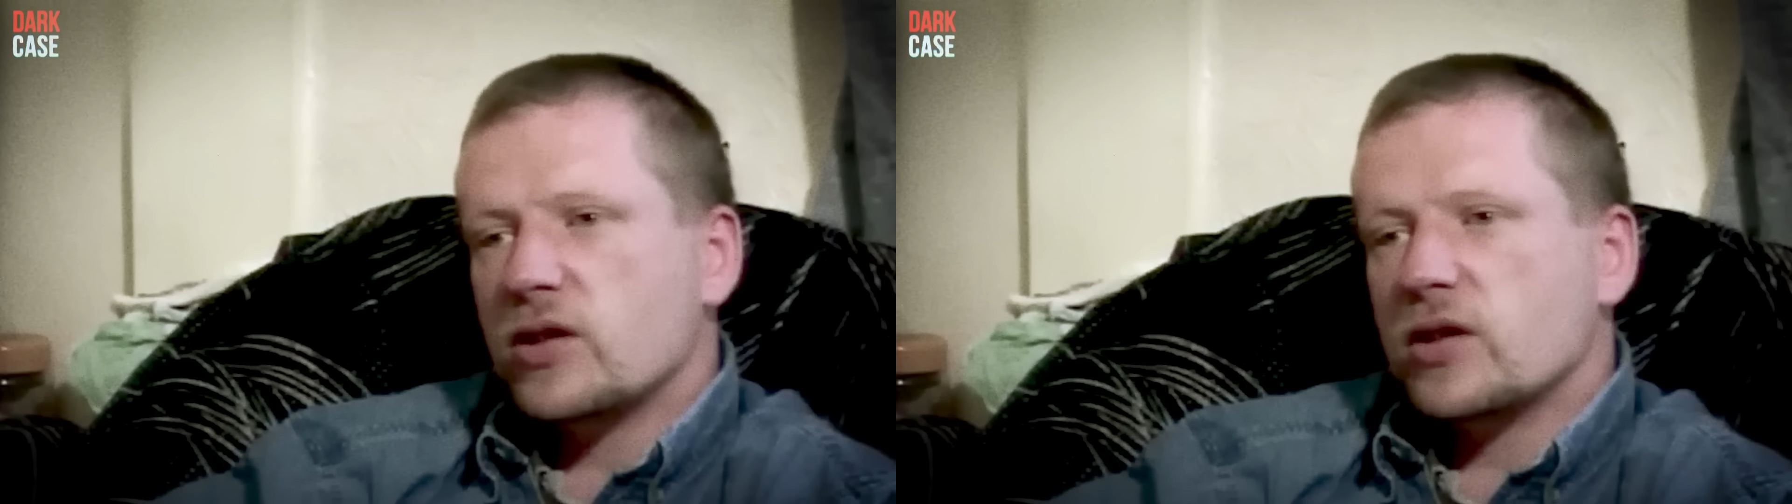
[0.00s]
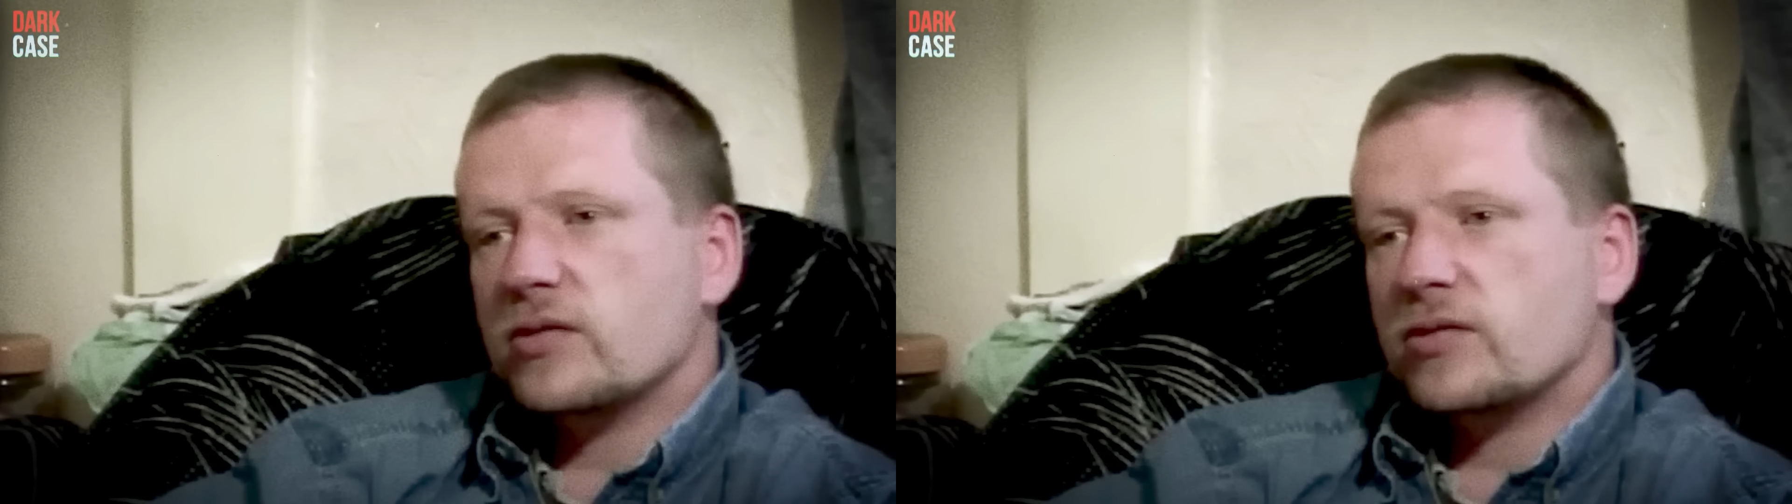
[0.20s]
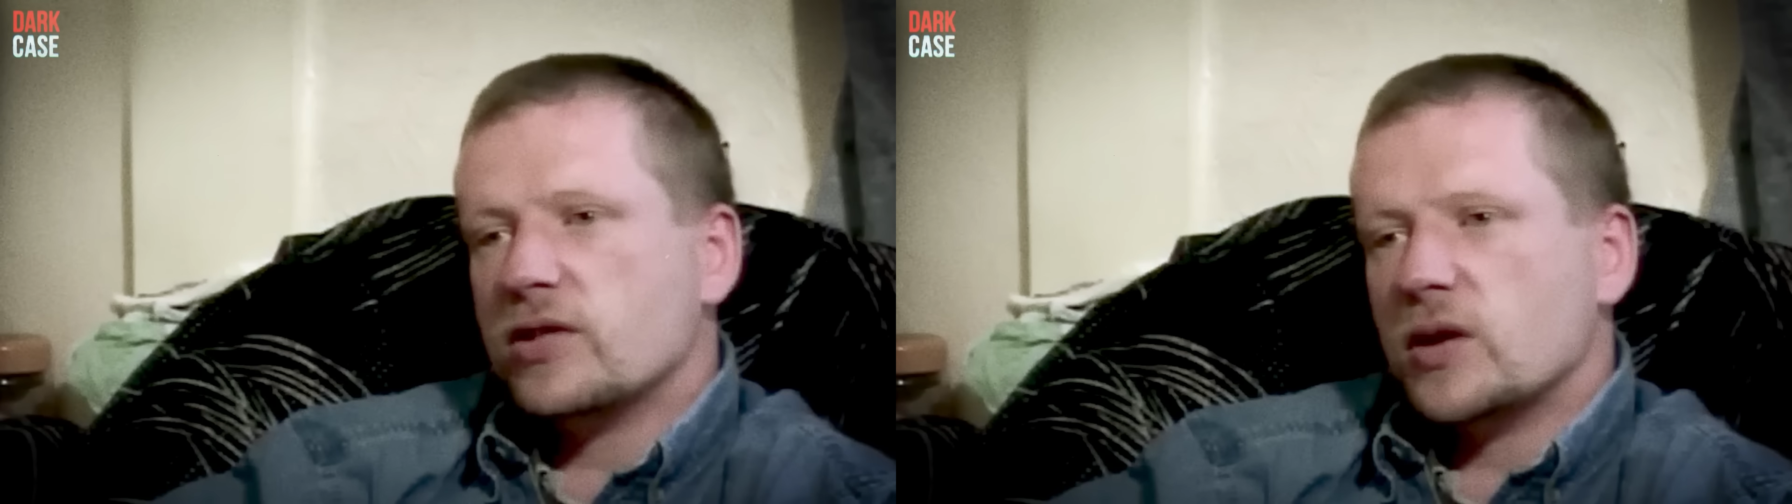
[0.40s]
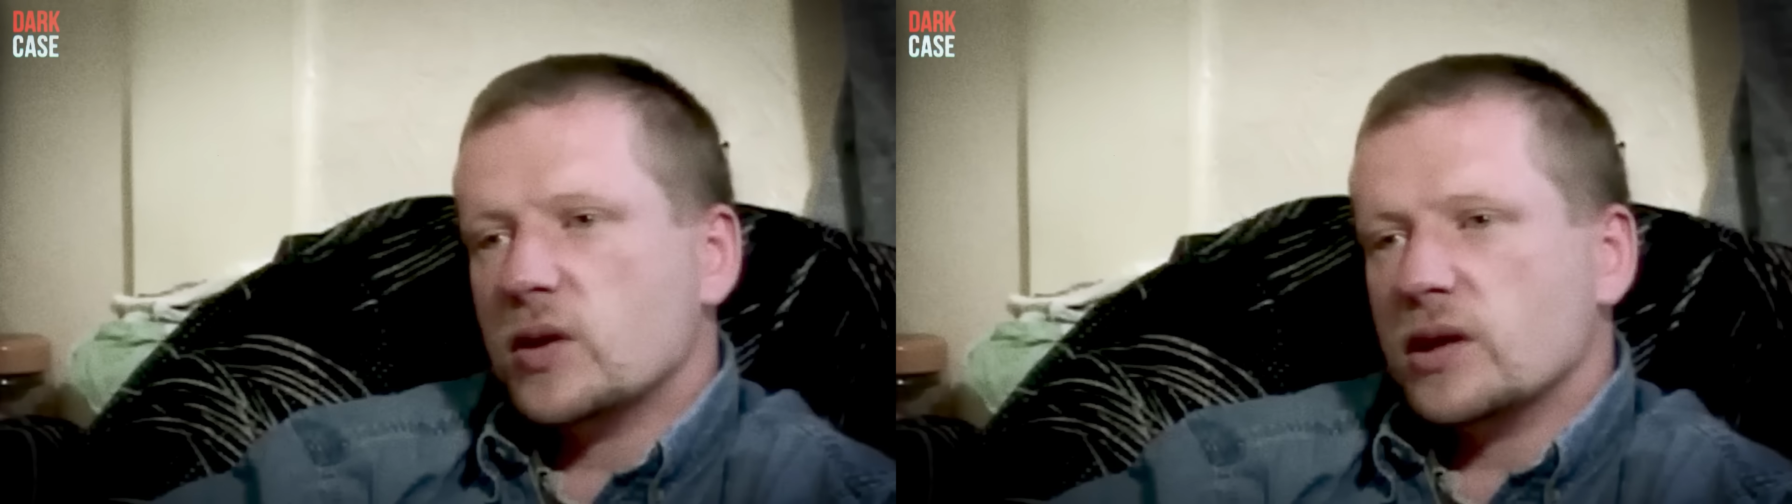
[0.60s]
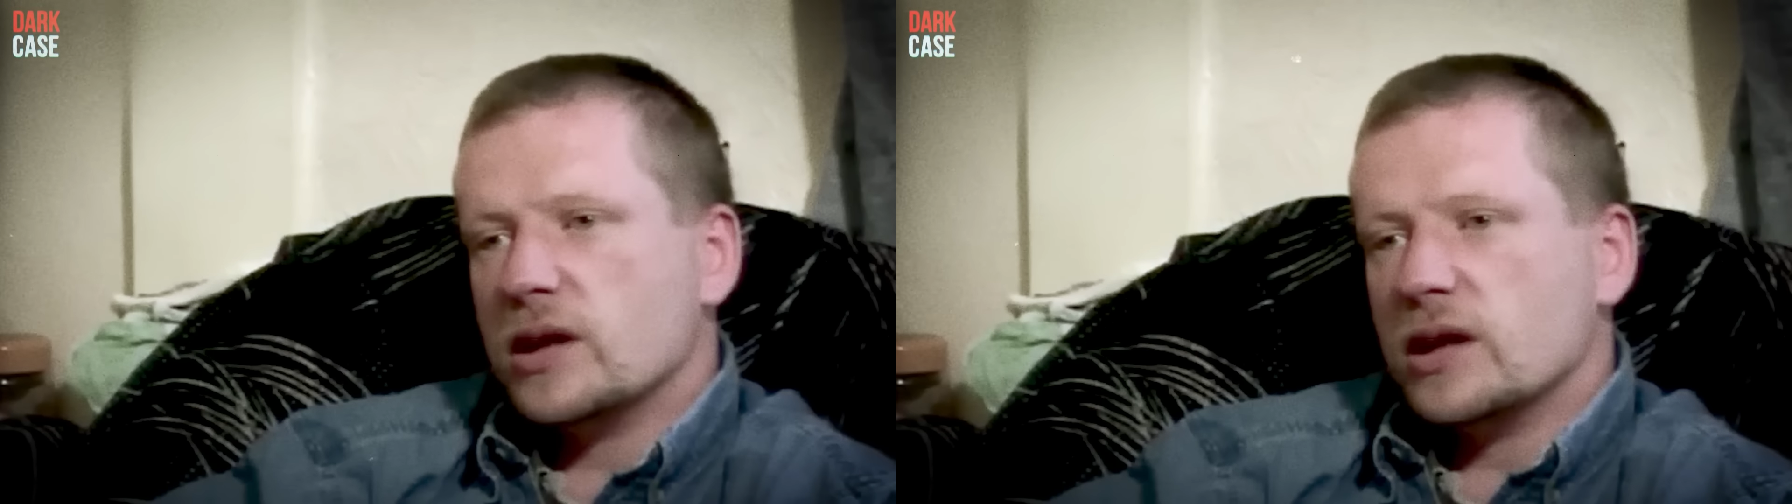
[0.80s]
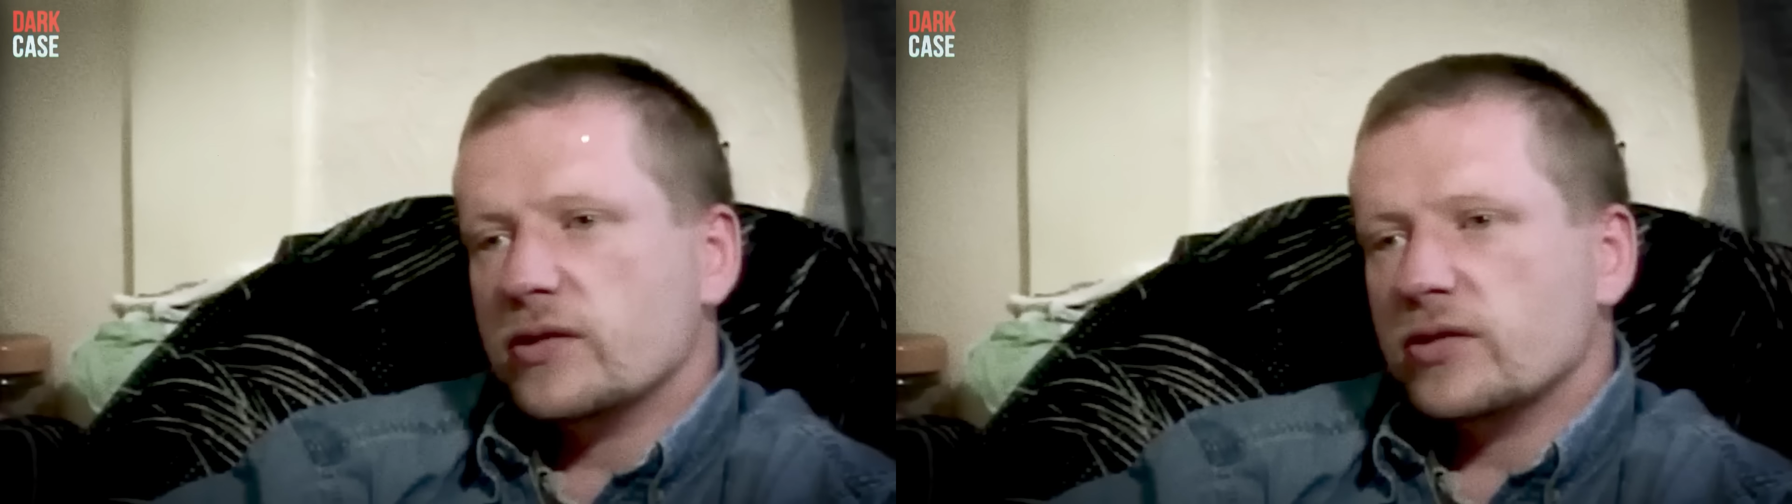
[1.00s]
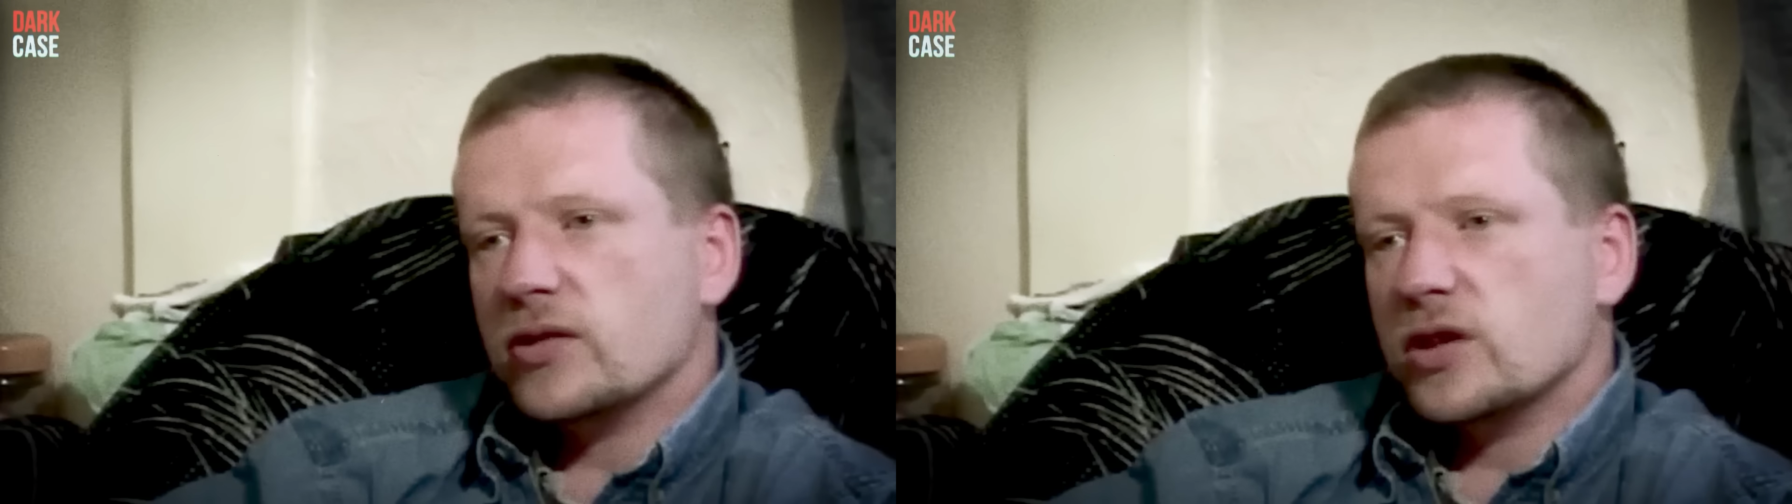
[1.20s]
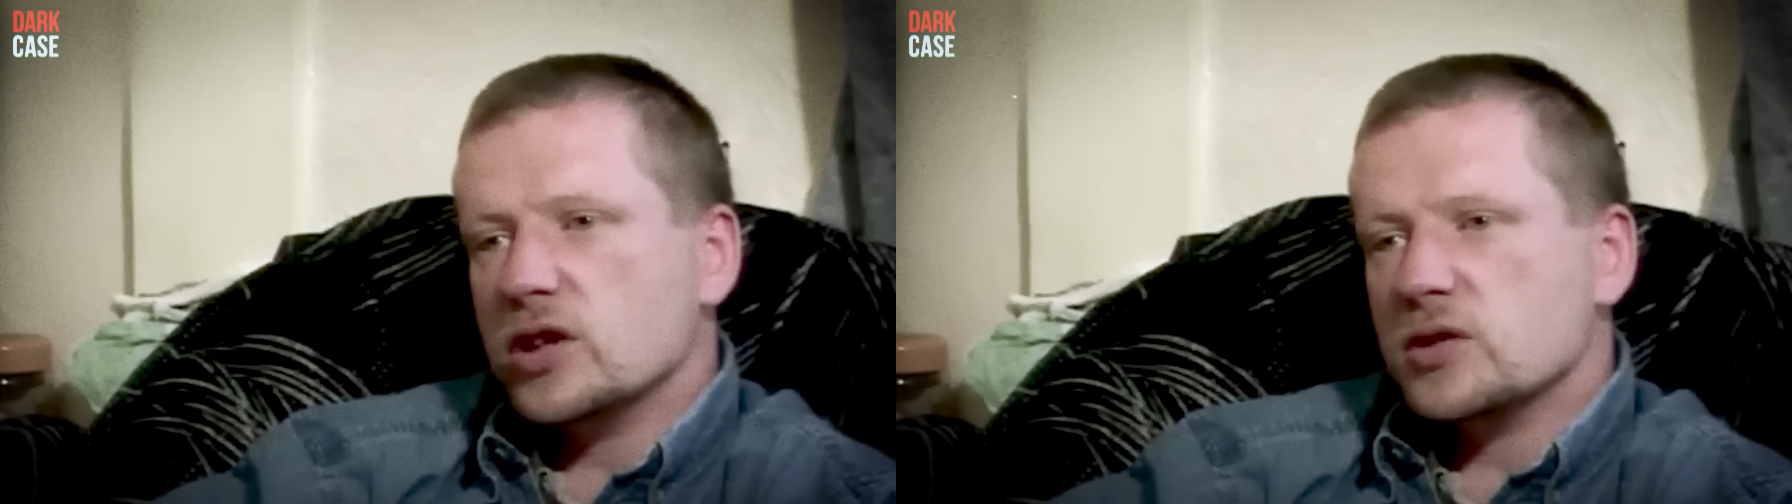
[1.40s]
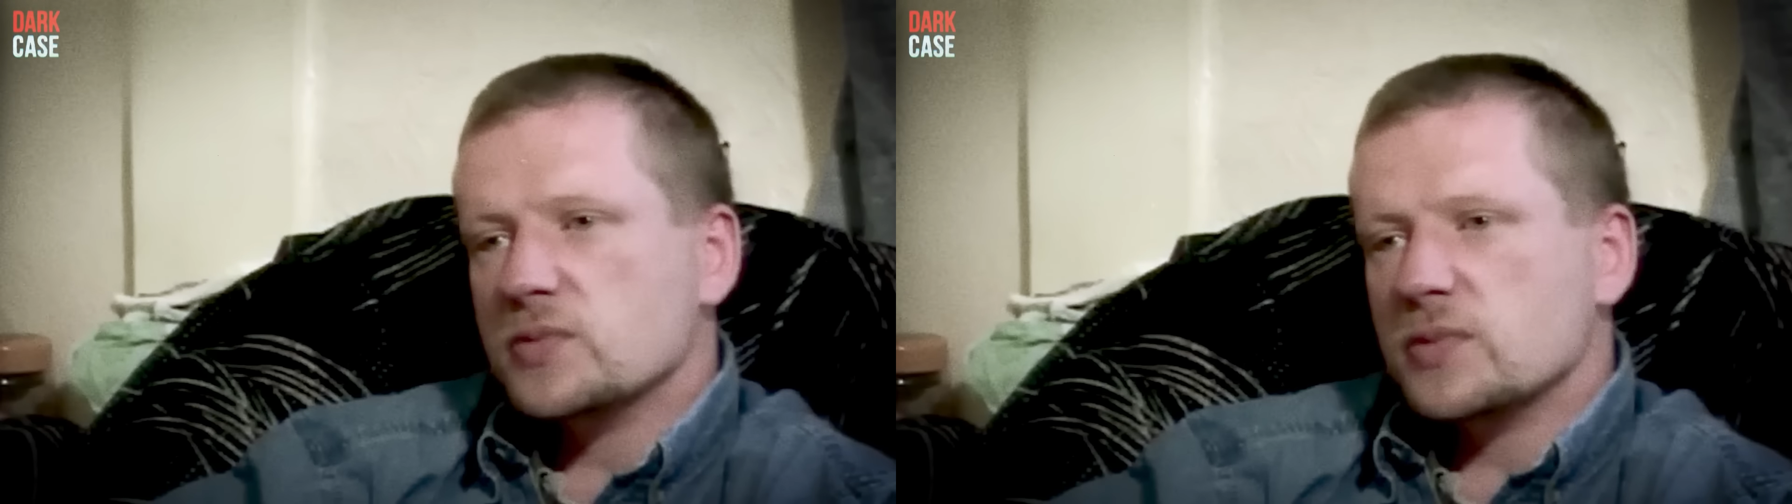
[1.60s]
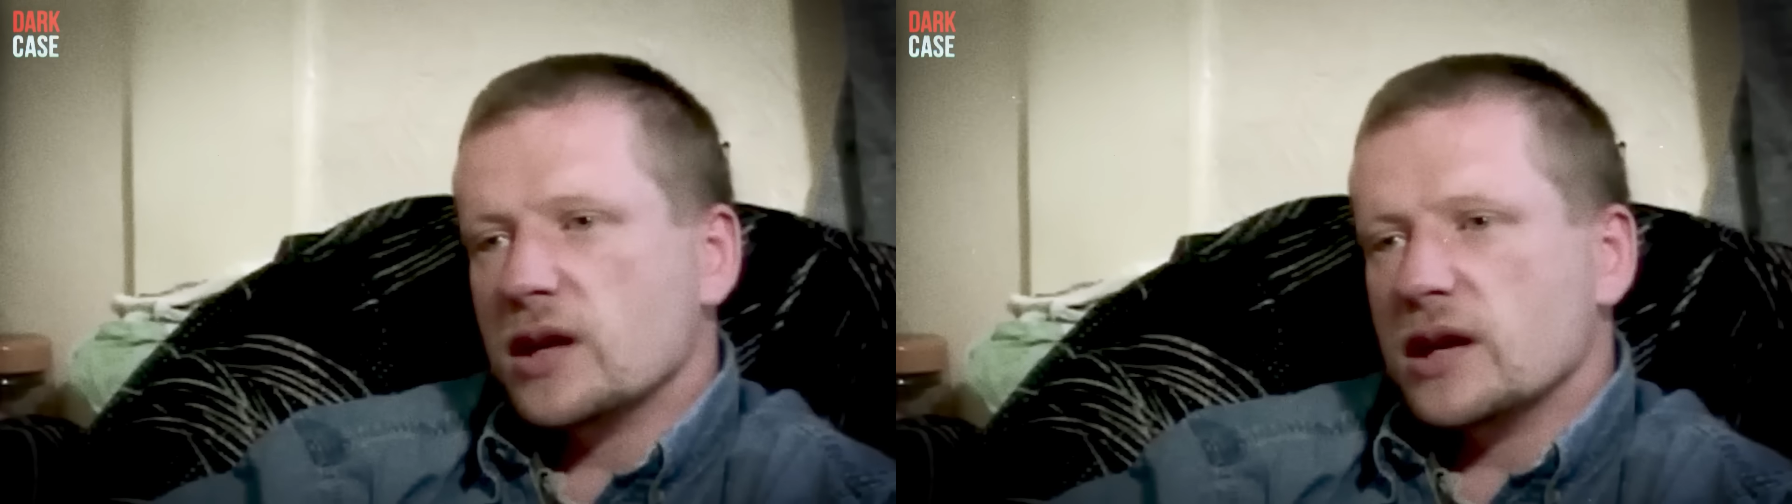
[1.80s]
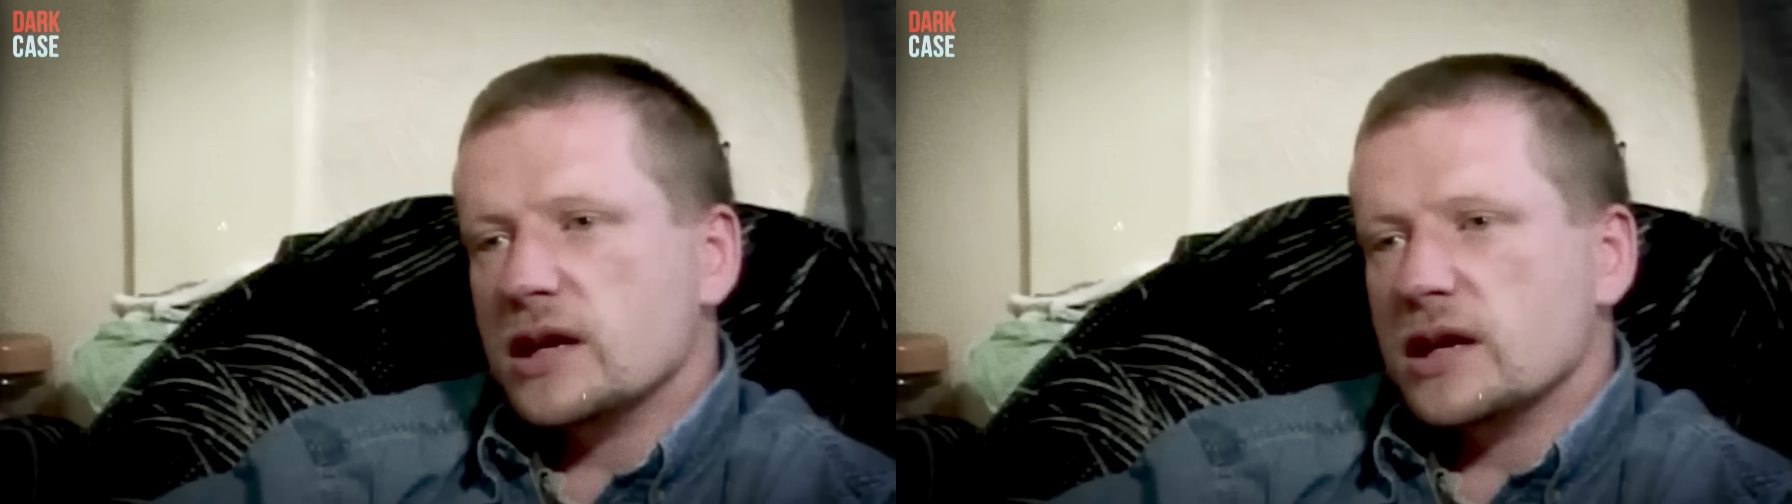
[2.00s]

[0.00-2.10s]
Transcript: Darren. The more he placed